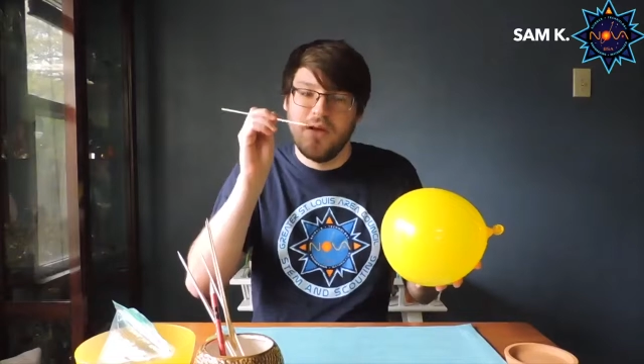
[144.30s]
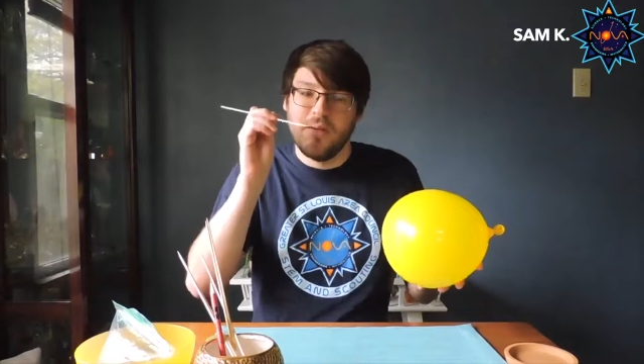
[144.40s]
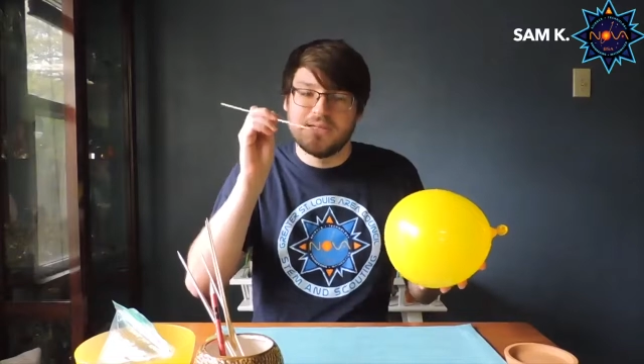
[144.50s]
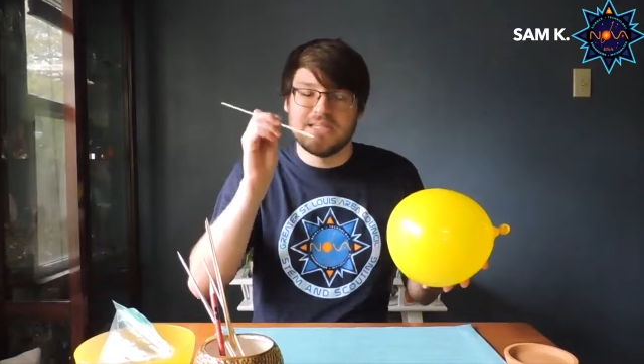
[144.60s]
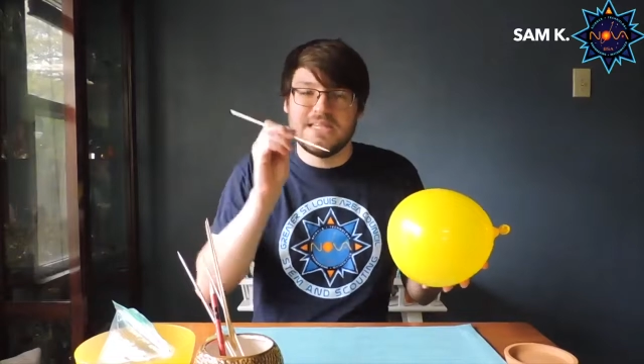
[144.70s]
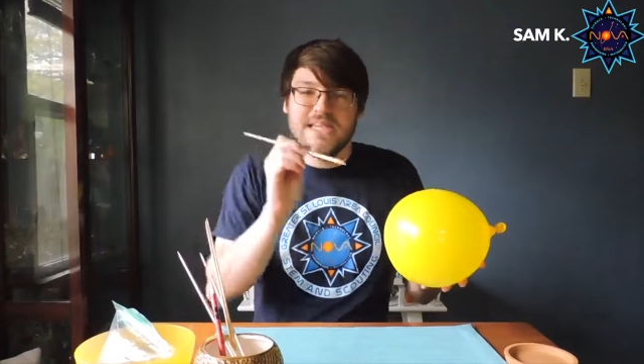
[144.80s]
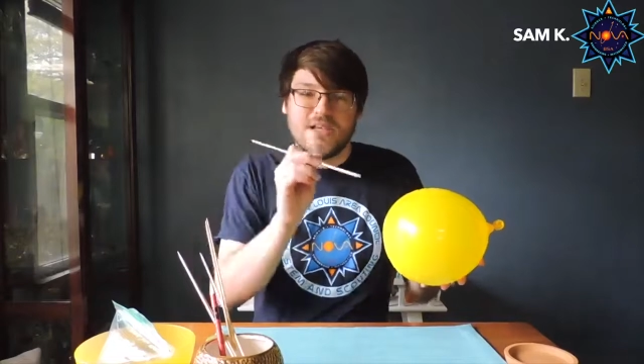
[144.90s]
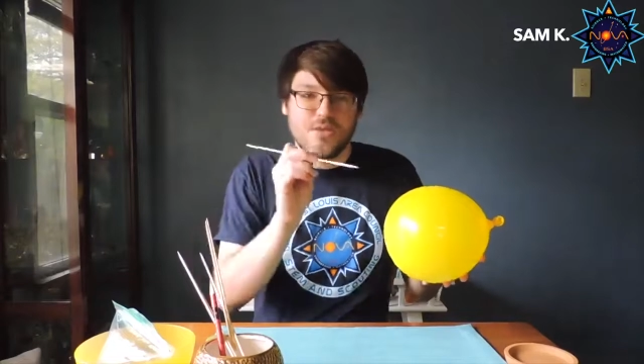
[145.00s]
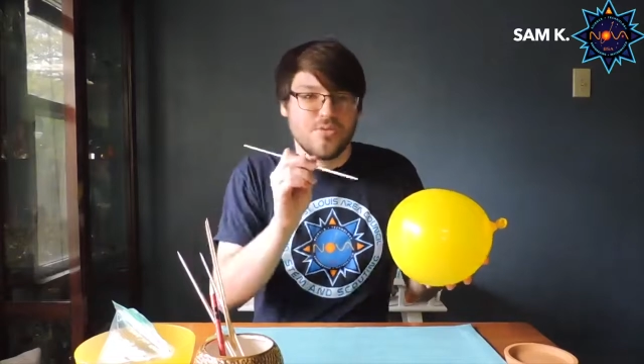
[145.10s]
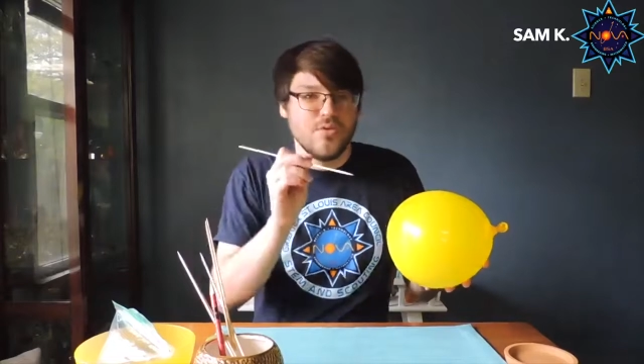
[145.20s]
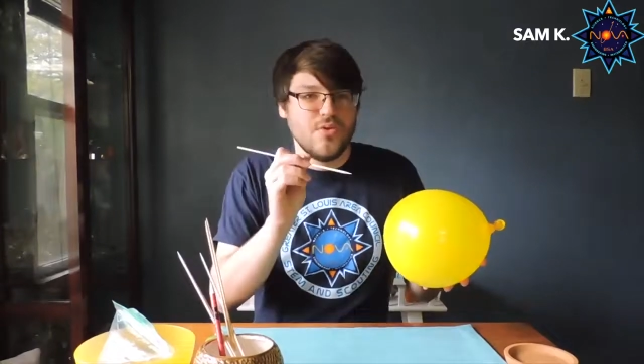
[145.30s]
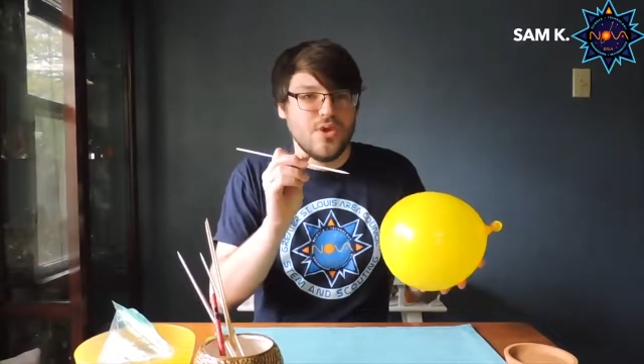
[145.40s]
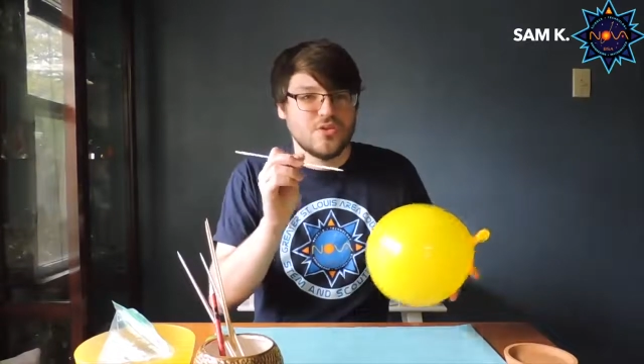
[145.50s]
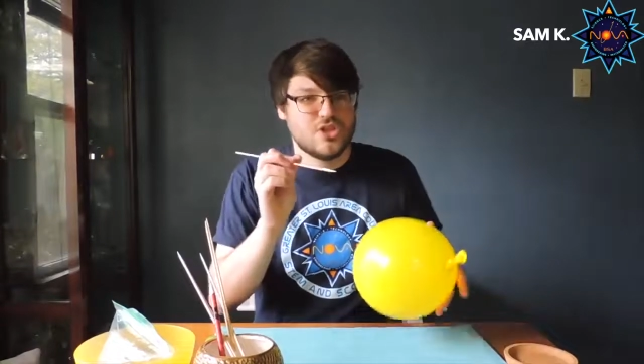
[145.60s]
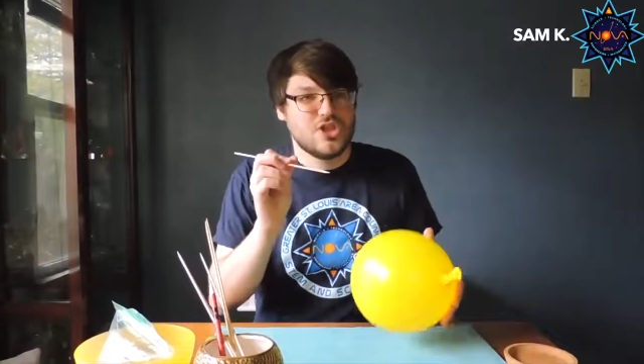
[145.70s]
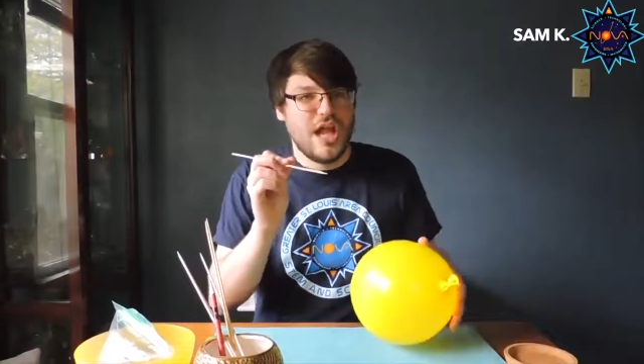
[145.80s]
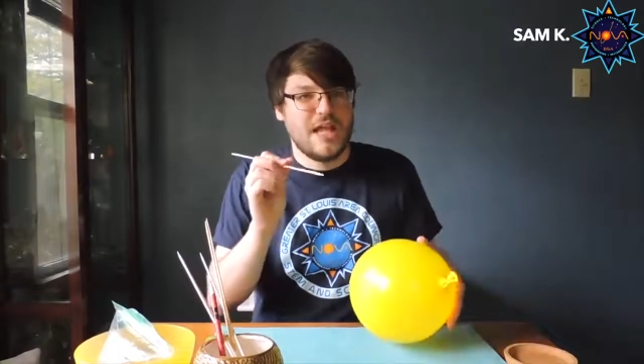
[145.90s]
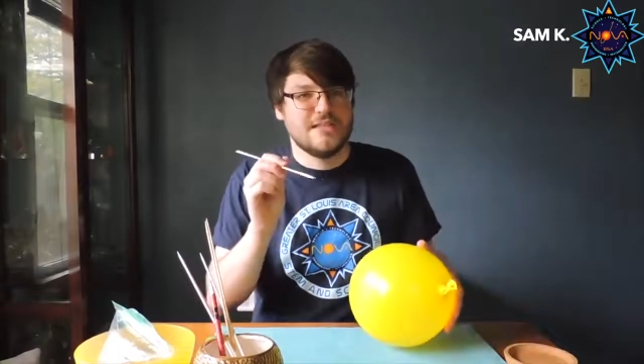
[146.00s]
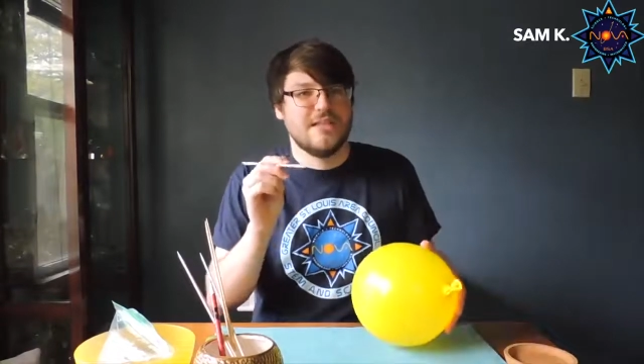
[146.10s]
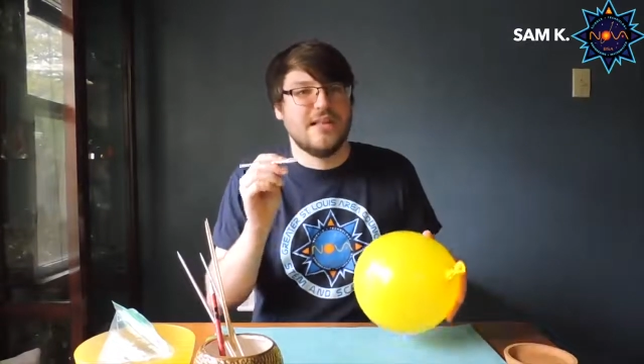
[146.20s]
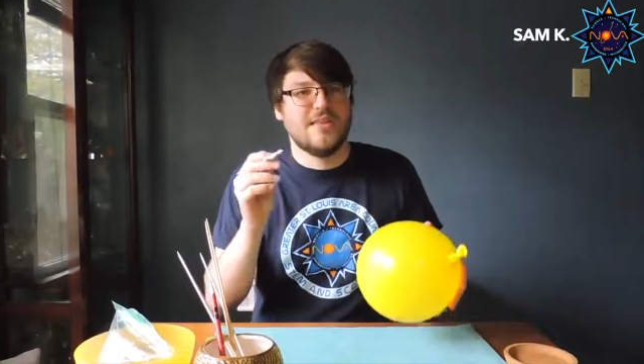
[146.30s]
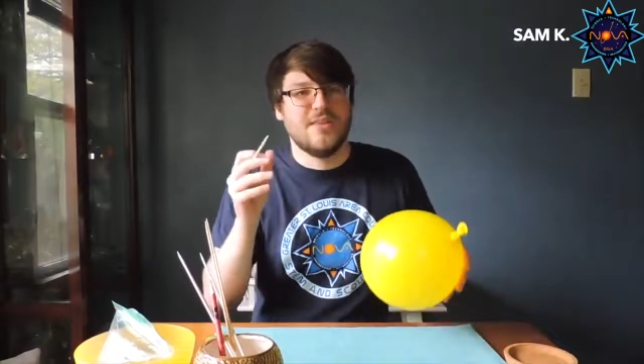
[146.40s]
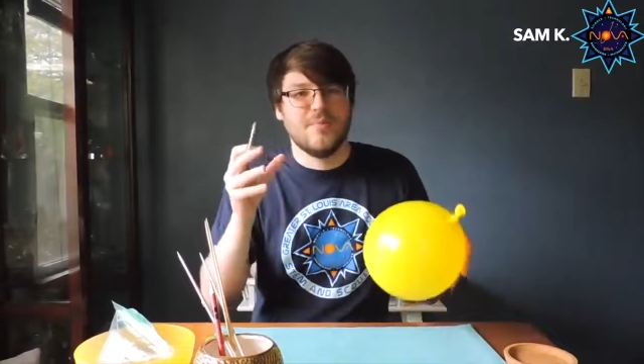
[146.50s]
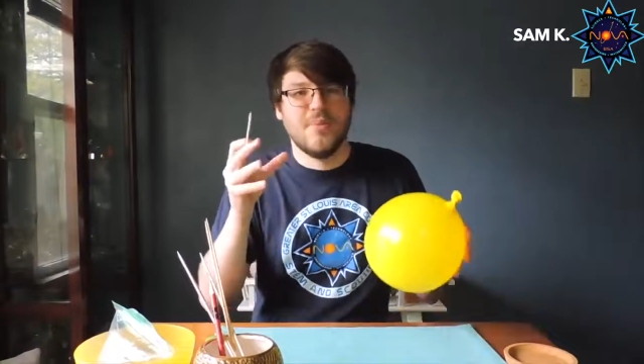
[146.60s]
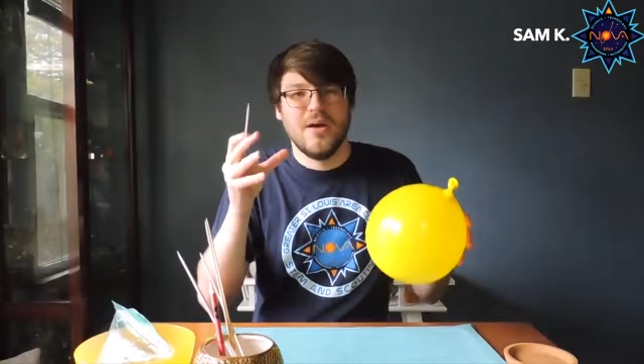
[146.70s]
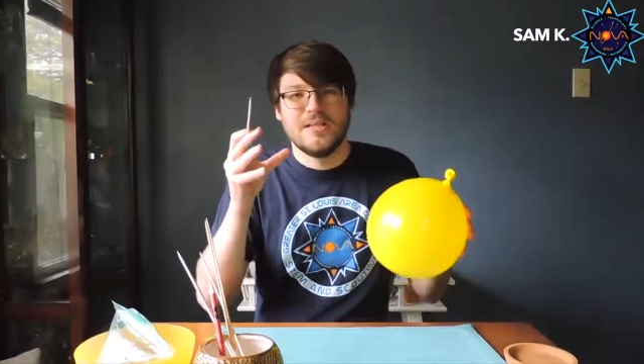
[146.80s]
sneak through those chains and let them